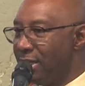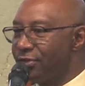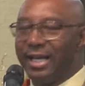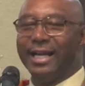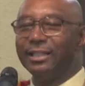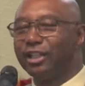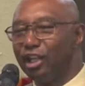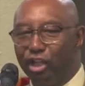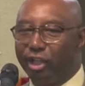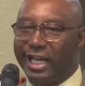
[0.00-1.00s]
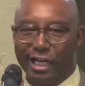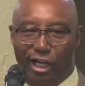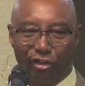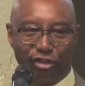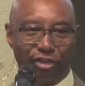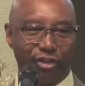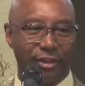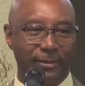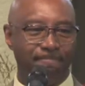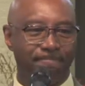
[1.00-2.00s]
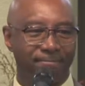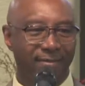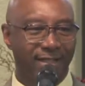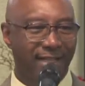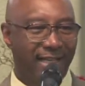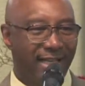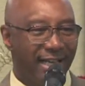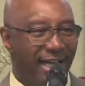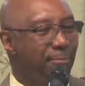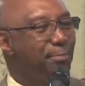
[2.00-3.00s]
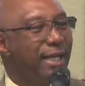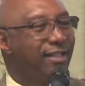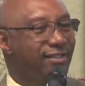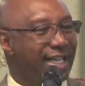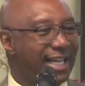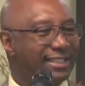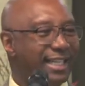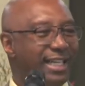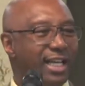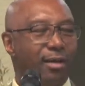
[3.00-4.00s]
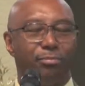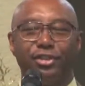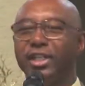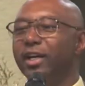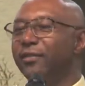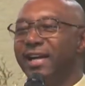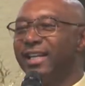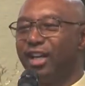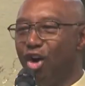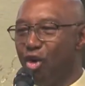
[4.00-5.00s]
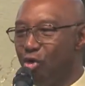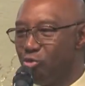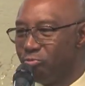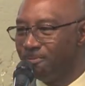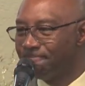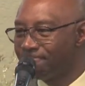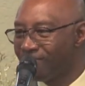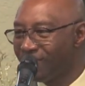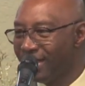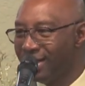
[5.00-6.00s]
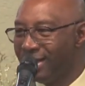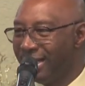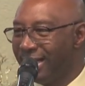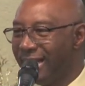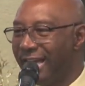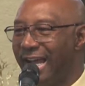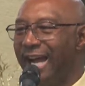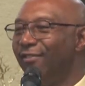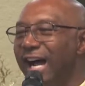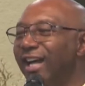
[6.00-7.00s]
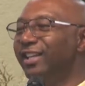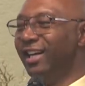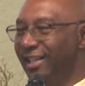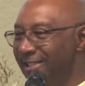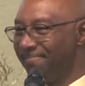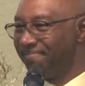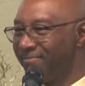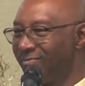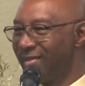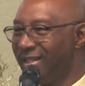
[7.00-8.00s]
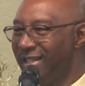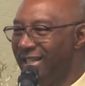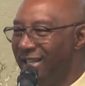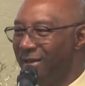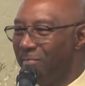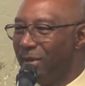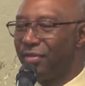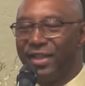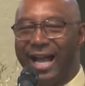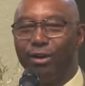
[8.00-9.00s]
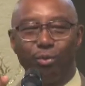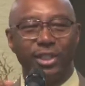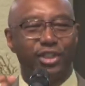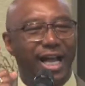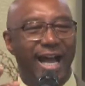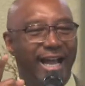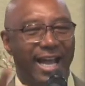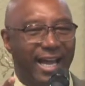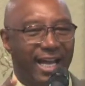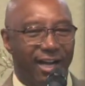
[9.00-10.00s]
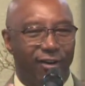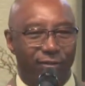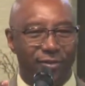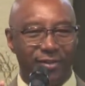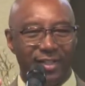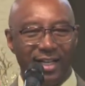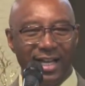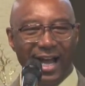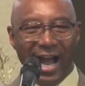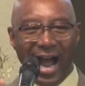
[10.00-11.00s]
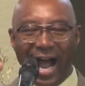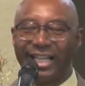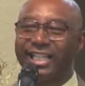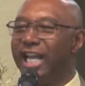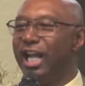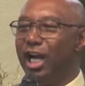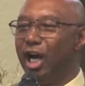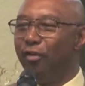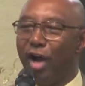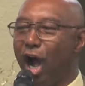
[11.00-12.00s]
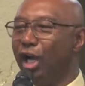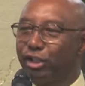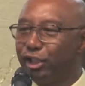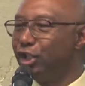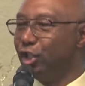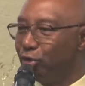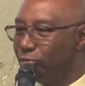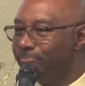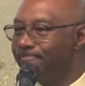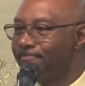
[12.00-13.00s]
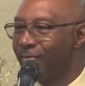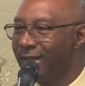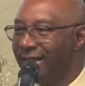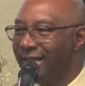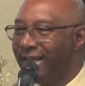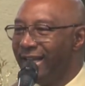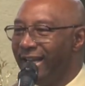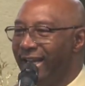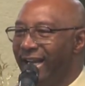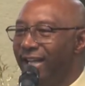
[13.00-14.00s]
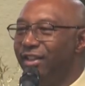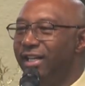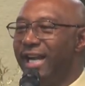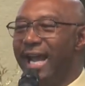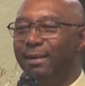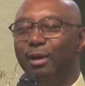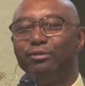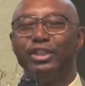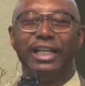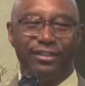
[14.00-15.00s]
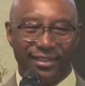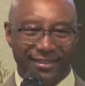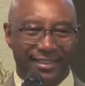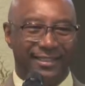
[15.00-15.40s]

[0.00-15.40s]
Says, look at us. And Peter says to him, Silver and gold have I none, but that which I have, I give unto you. In the name of Jesus,